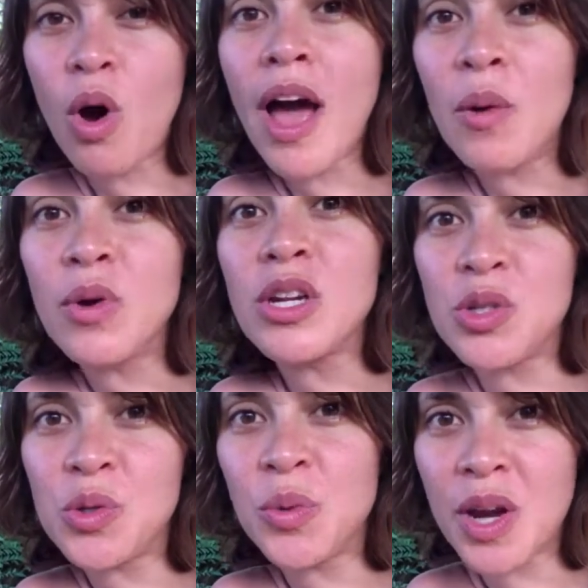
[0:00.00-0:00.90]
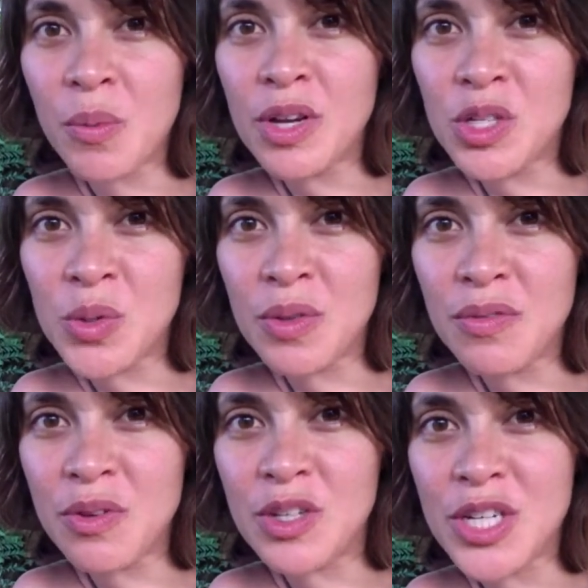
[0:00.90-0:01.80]
why I want to do what I want to do in the
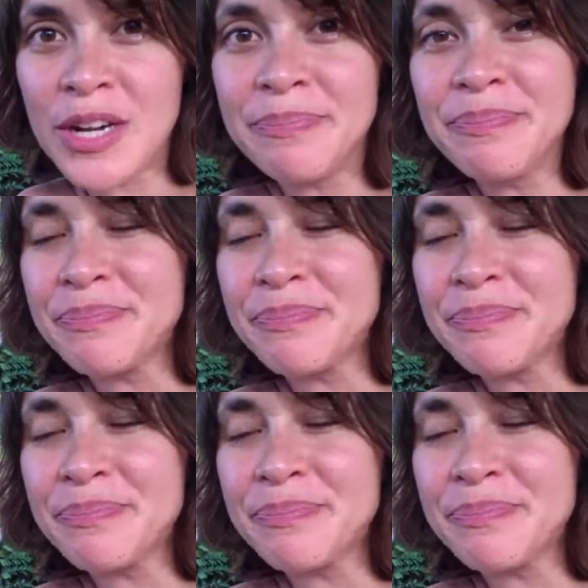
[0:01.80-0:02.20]
future.